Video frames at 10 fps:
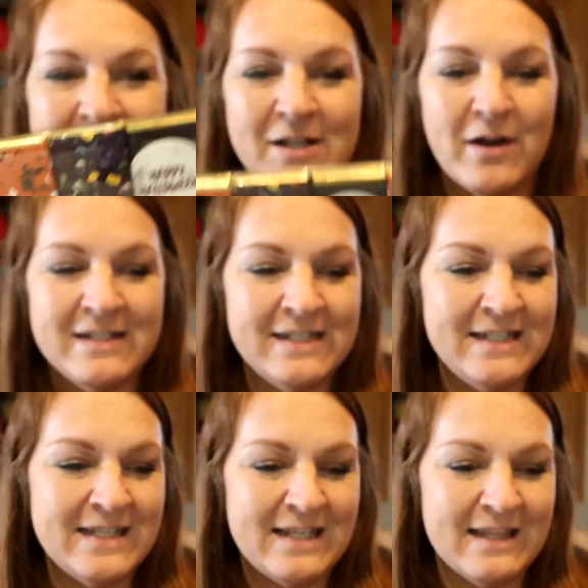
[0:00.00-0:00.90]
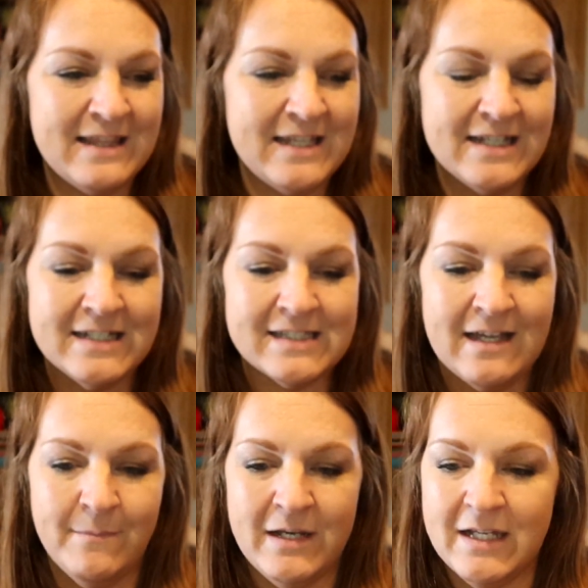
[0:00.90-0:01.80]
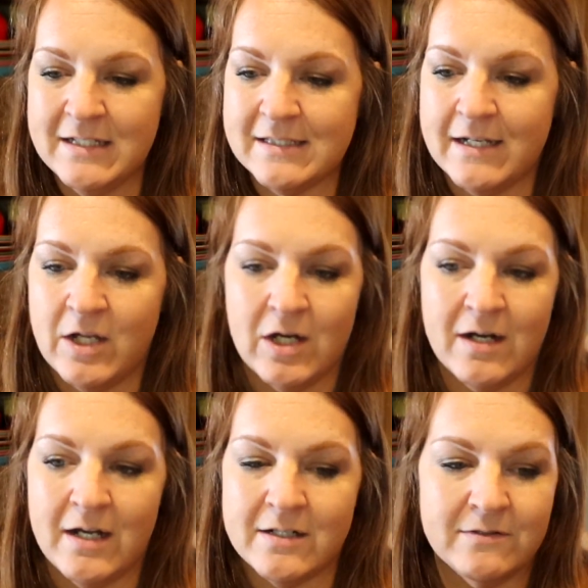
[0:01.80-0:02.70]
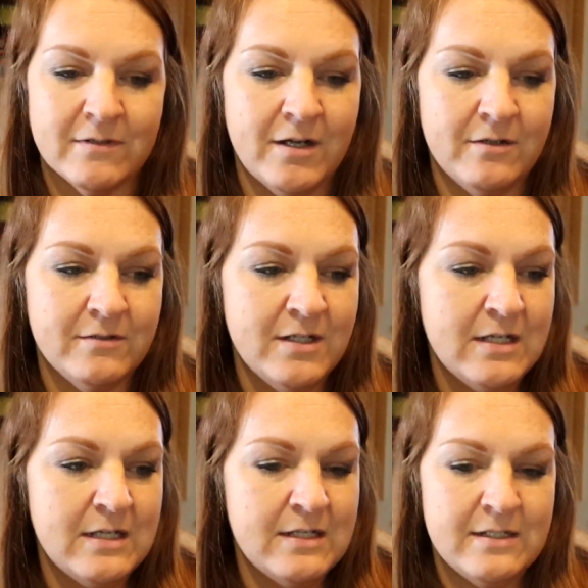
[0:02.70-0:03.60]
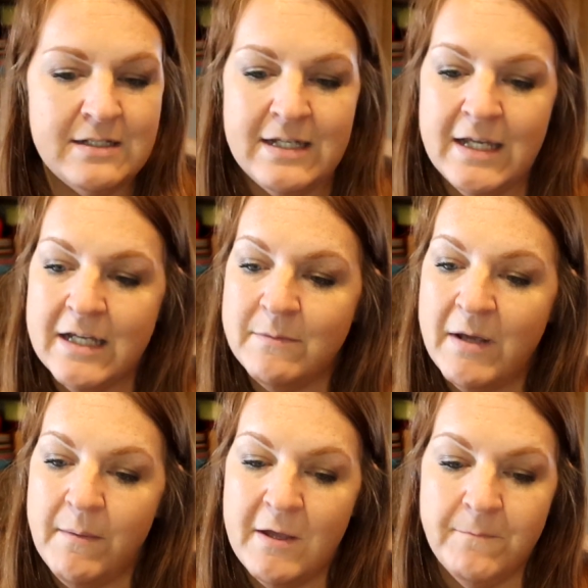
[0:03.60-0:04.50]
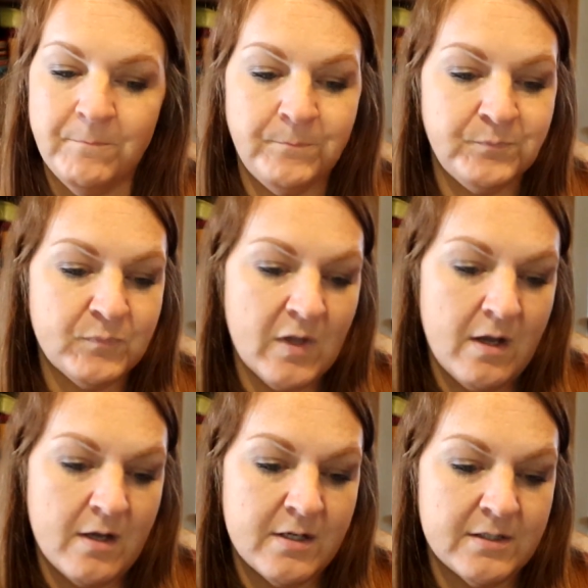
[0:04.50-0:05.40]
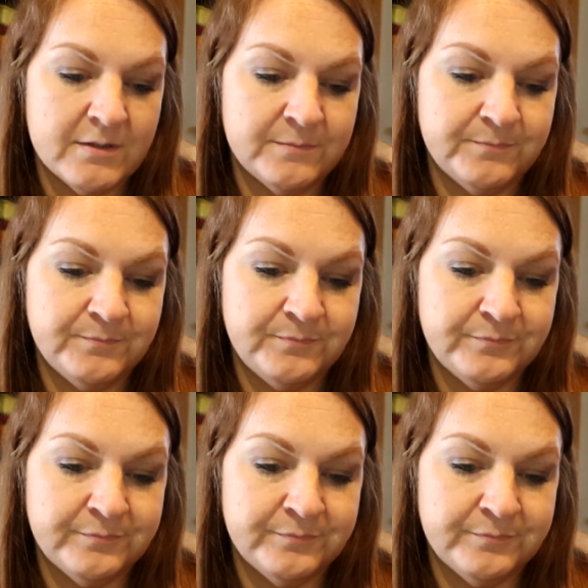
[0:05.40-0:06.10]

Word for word: so i did get this how many is in here i don't know 10 maybe um